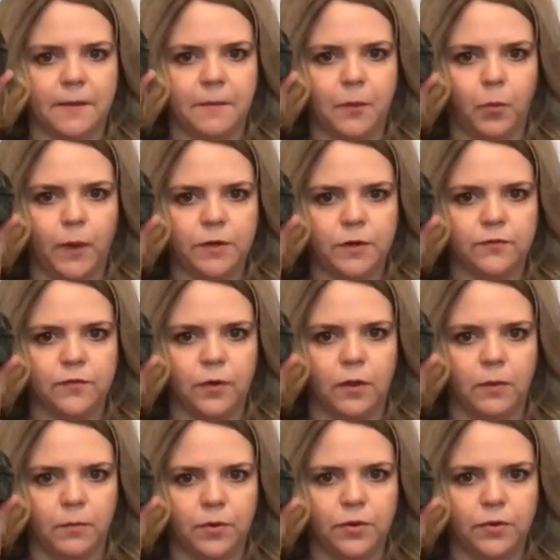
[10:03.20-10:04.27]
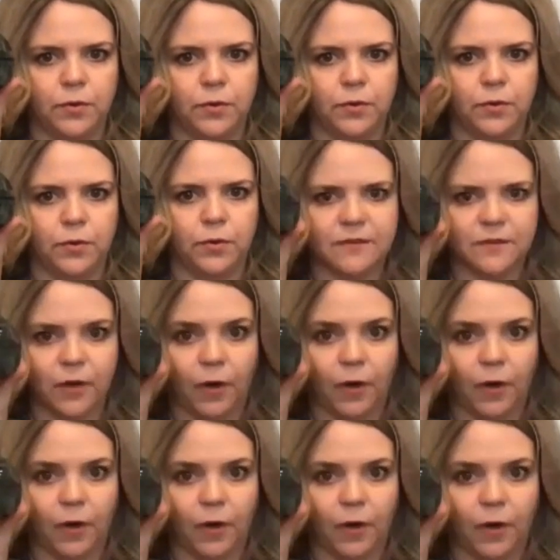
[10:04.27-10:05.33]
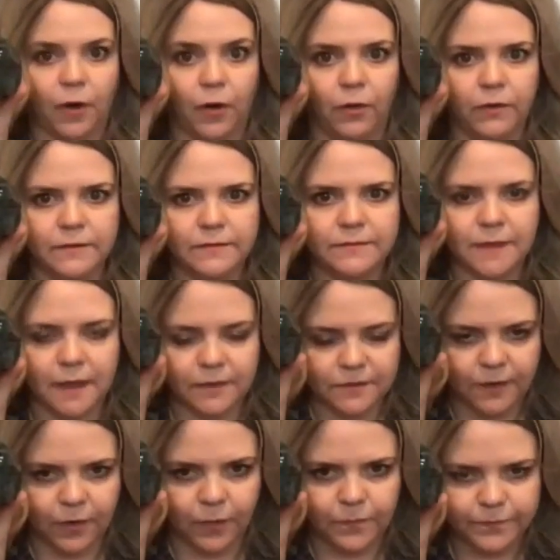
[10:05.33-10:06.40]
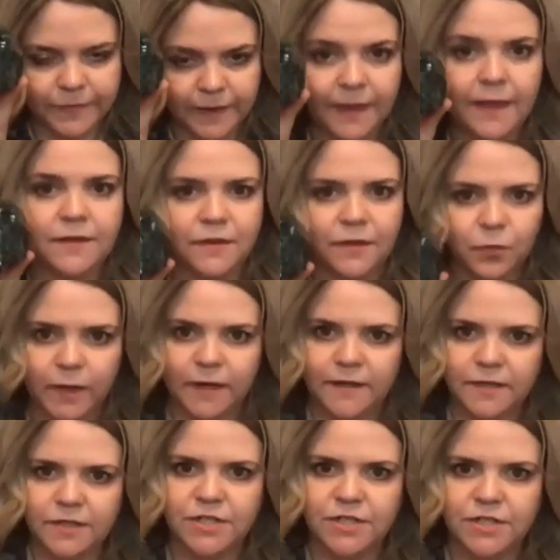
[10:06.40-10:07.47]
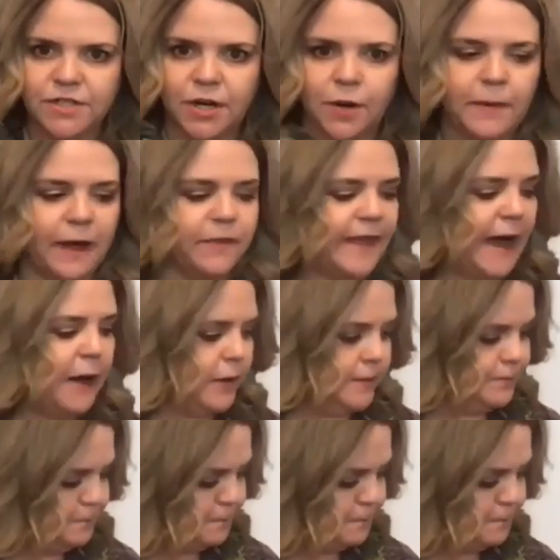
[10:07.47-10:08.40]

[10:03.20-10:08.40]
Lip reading: wonderful blue apatite skull. So just wanted to share about that one.